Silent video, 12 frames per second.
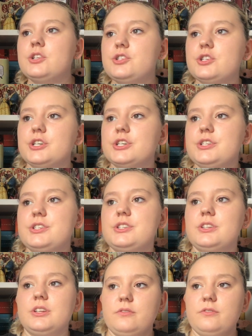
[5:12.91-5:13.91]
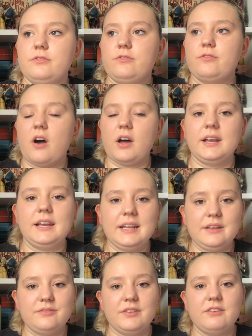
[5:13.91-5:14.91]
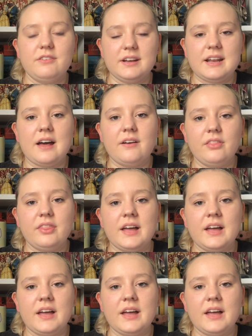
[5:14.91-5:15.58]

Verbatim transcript: just finally figuring out